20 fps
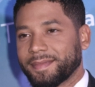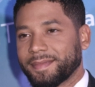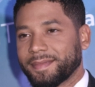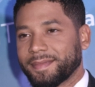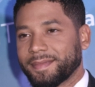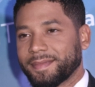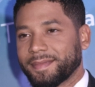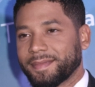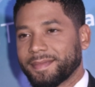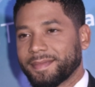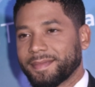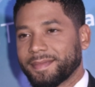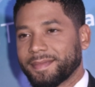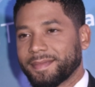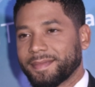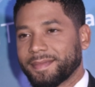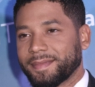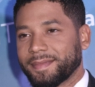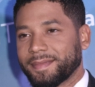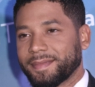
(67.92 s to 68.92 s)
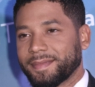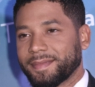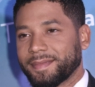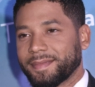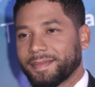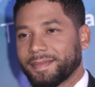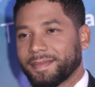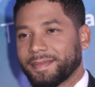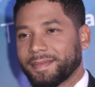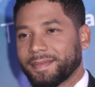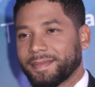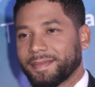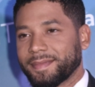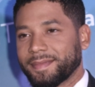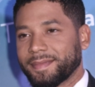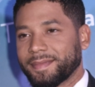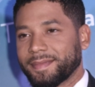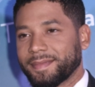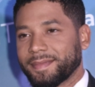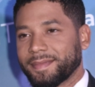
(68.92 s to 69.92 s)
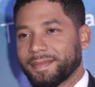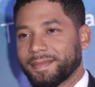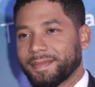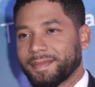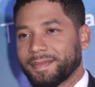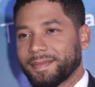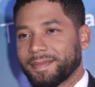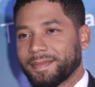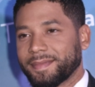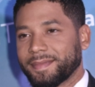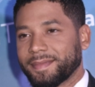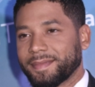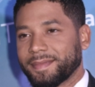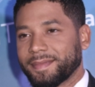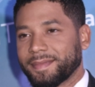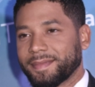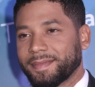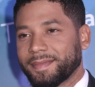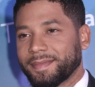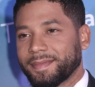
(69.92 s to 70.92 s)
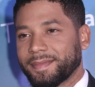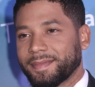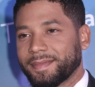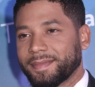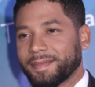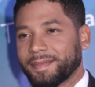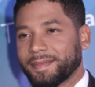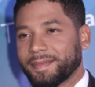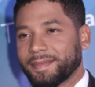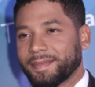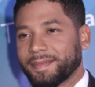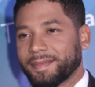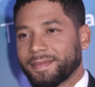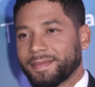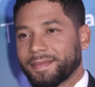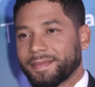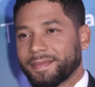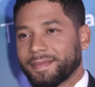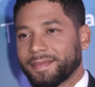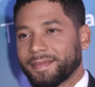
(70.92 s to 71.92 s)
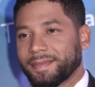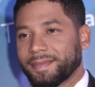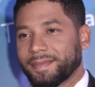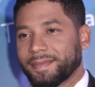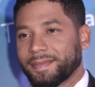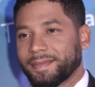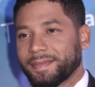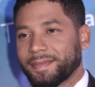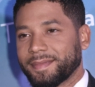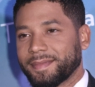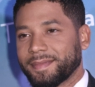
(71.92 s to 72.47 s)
The face doesn't move, so there is nothing to read.